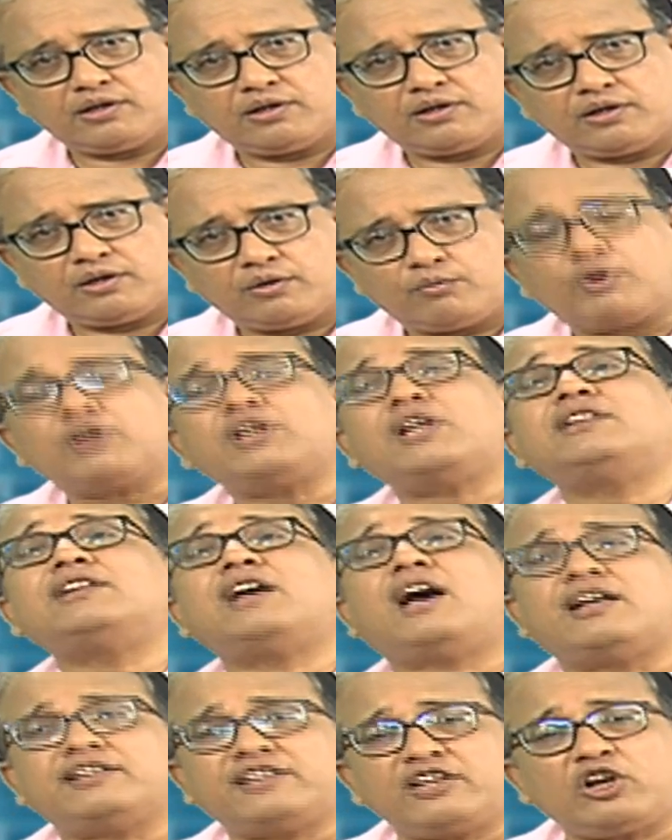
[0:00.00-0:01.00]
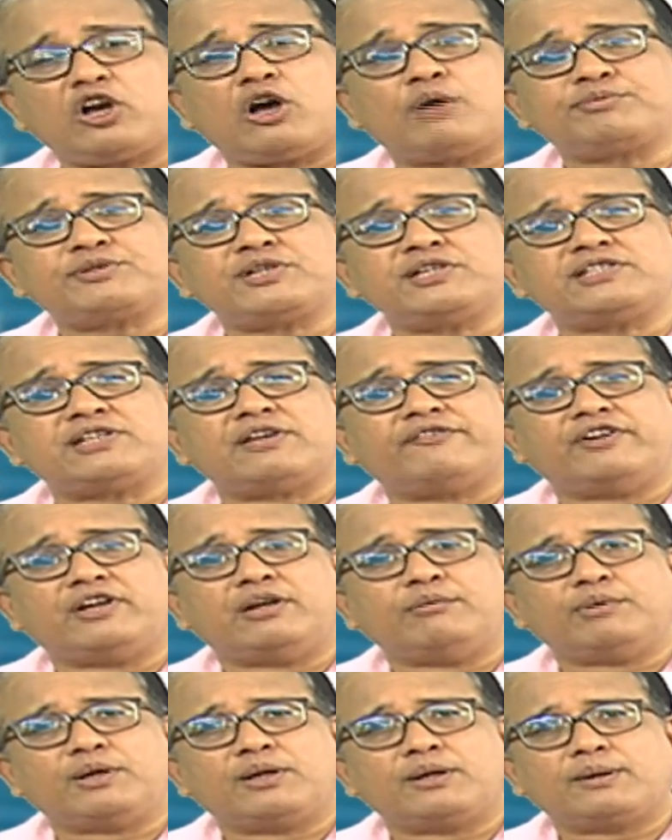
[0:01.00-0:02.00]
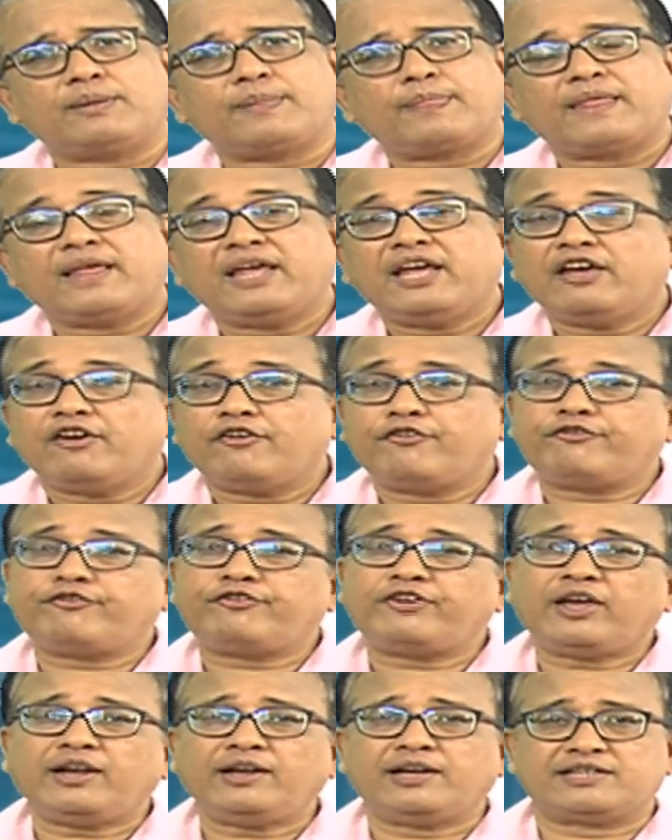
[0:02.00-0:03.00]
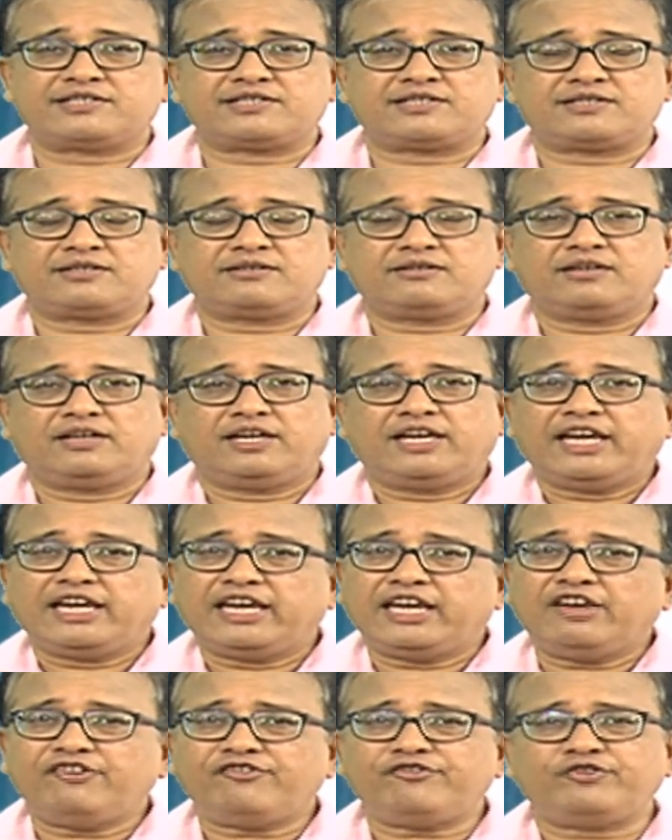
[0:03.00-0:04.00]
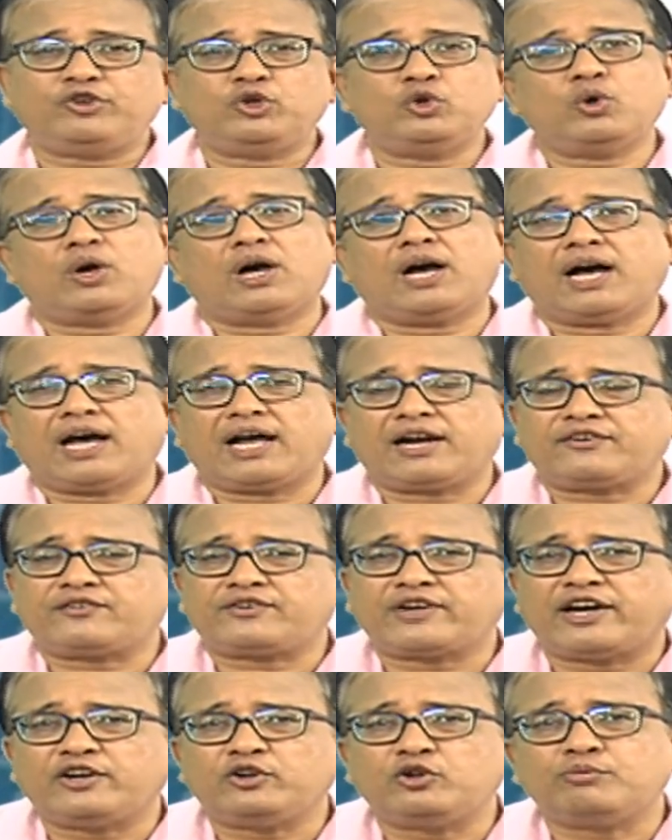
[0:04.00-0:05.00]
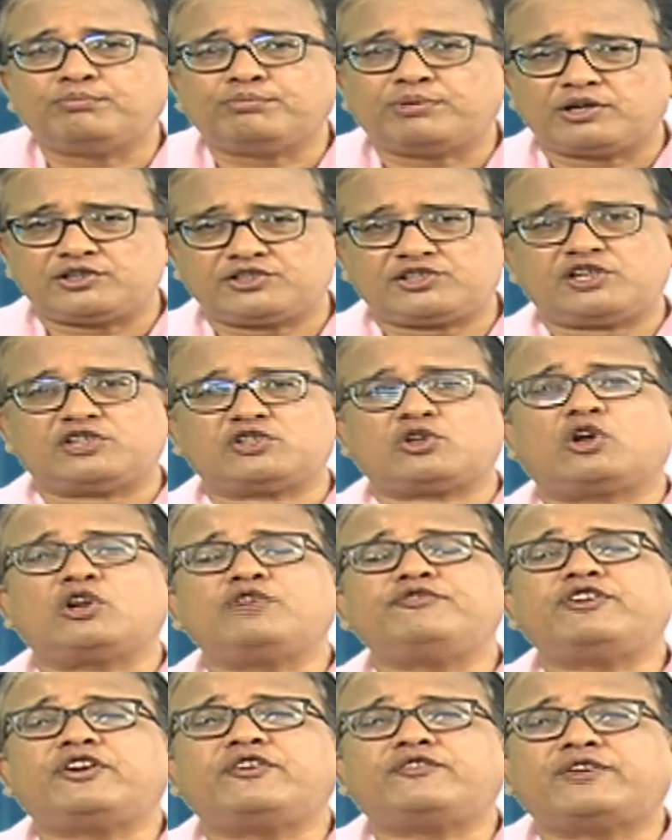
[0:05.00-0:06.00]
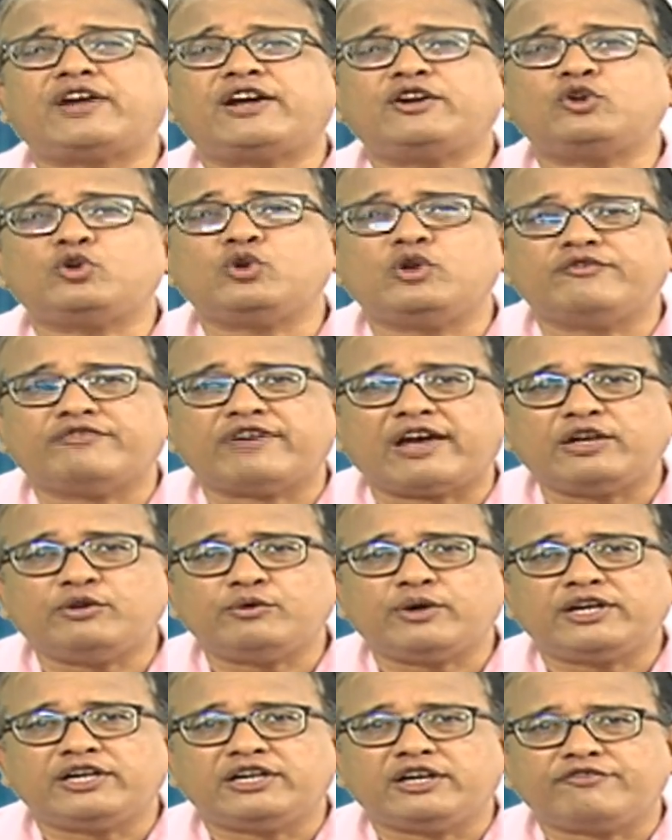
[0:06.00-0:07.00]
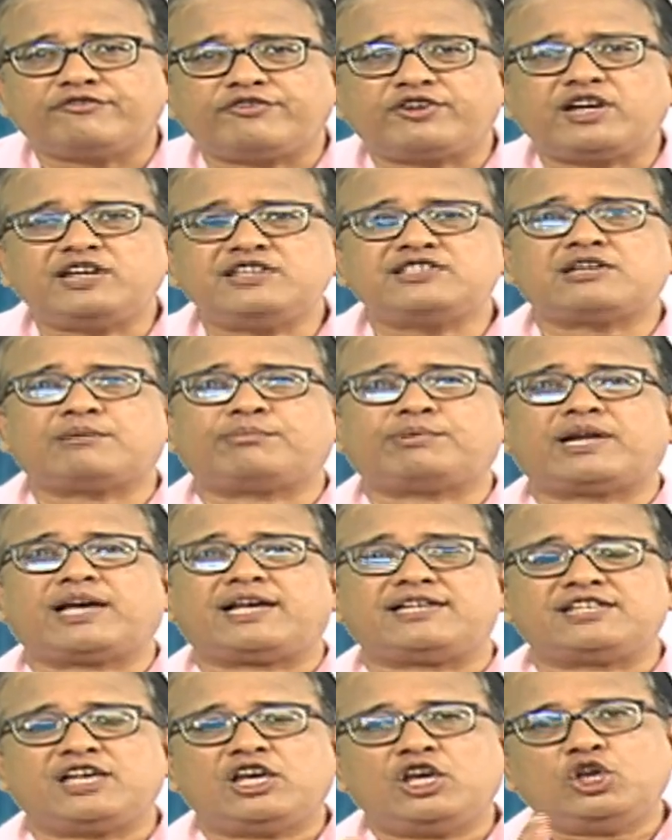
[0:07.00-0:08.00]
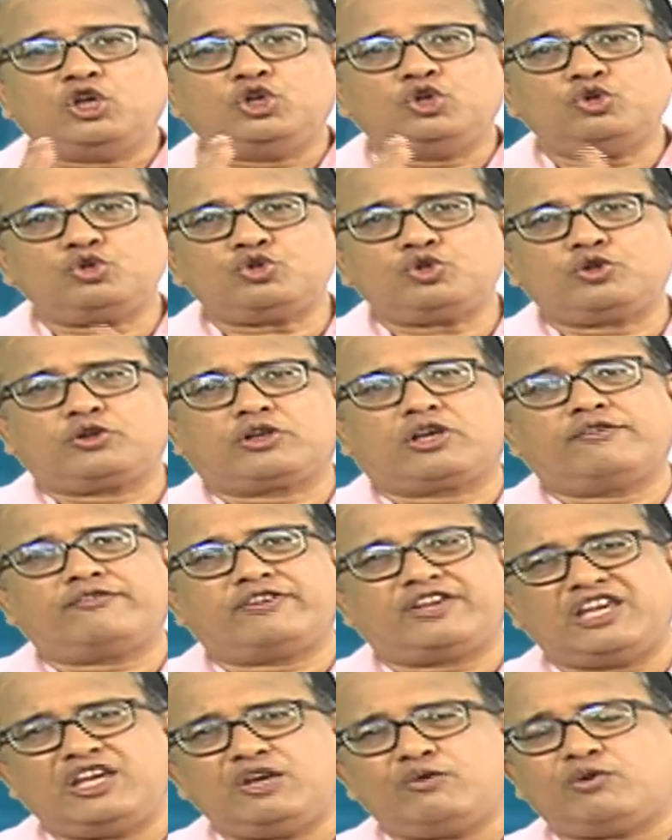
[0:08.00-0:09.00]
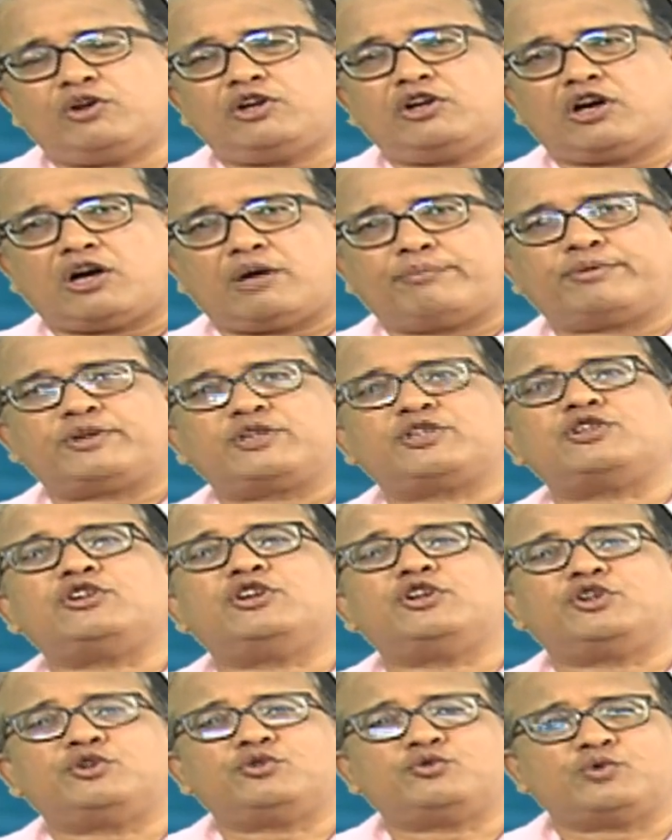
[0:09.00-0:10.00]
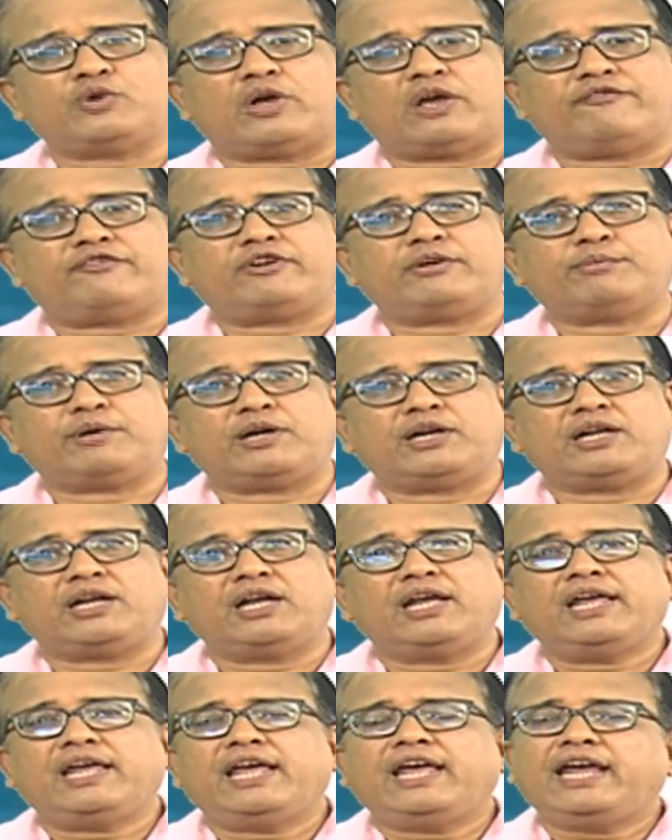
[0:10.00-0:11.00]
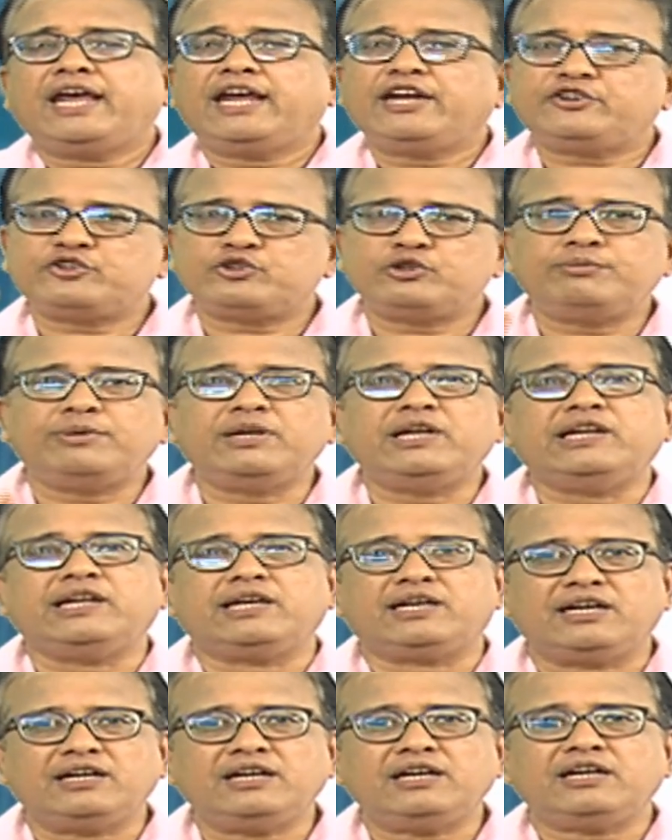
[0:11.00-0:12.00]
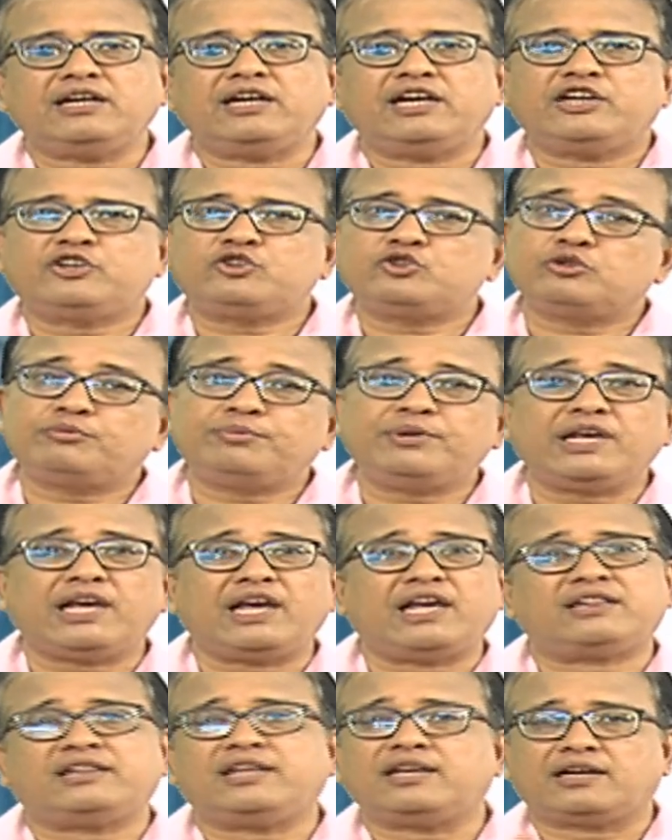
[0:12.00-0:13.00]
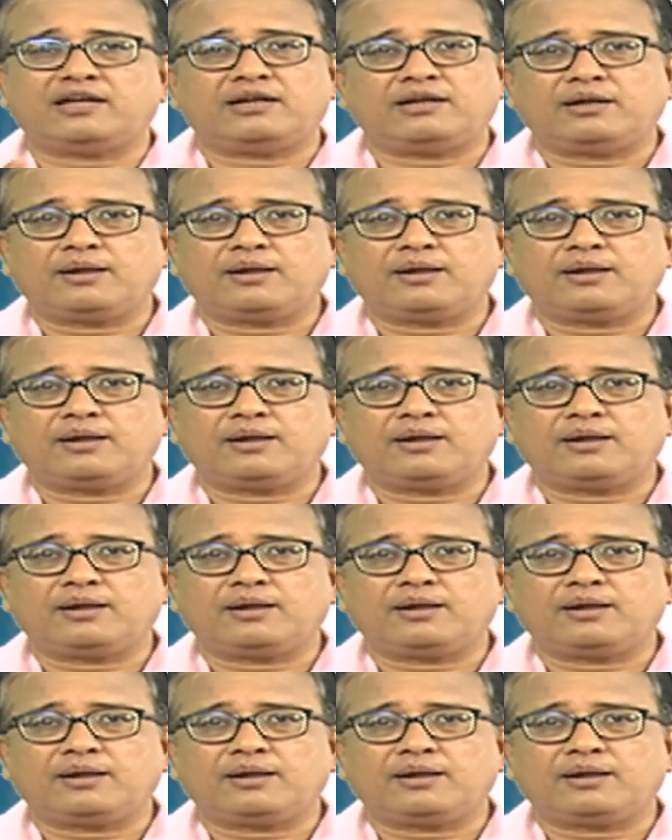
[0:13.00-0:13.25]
What are the other options available? Fairness. If you are trying to purchase or if you are trying to evaluate different suppliers, you should give equal opportunity to everybody. It should be legal, it should be ethical.